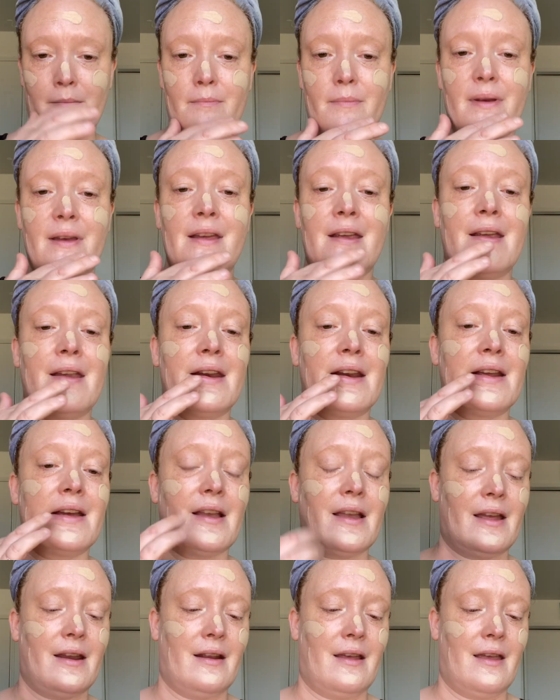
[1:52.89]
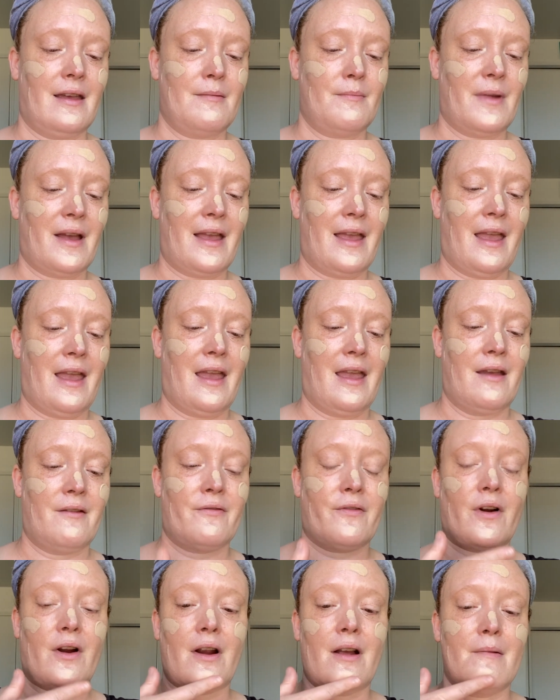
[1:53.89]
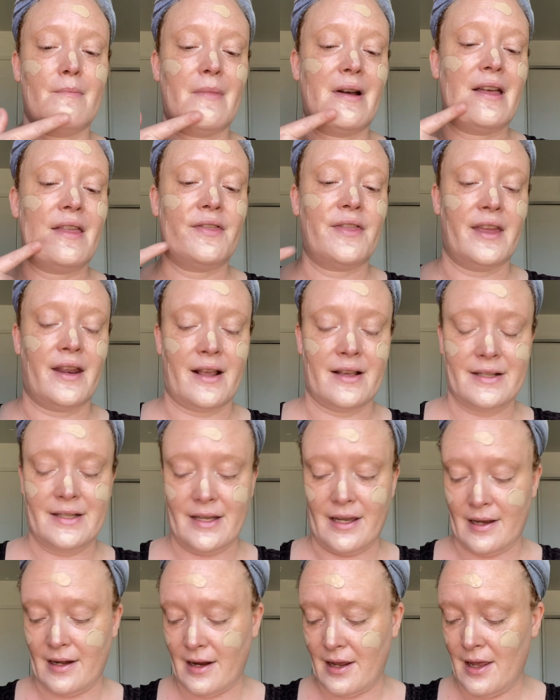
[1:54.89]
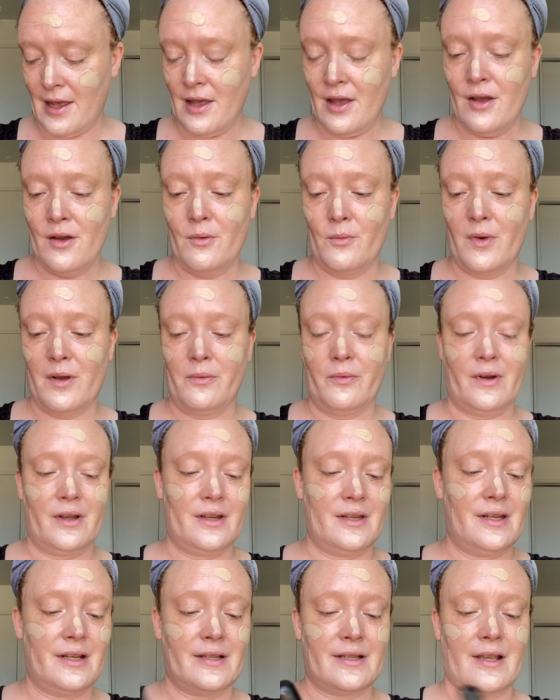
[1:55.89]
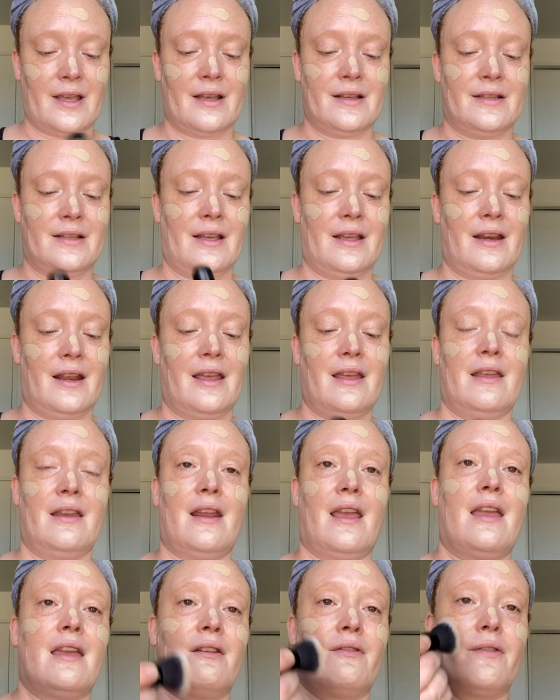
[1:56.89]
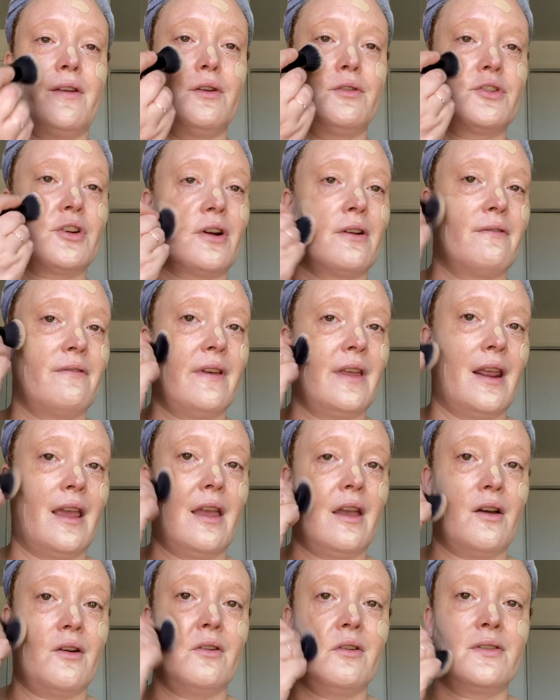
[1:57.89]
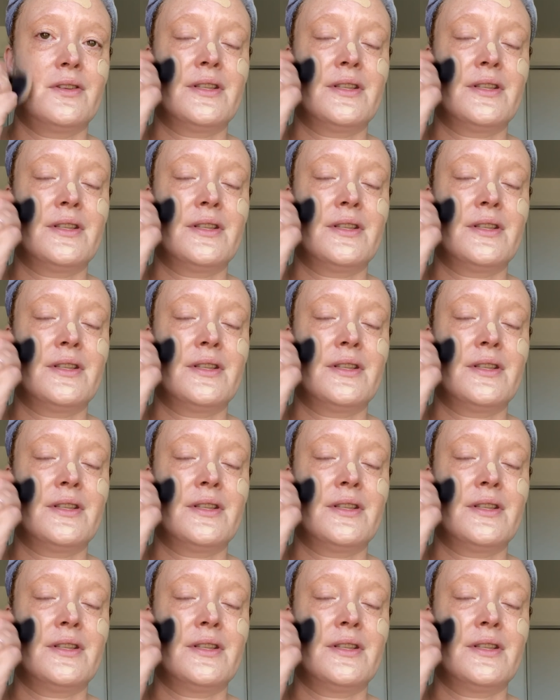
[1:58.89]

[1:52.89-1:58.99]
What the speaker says: been kind of MIA for a month, and I said we would discuss it in a future video.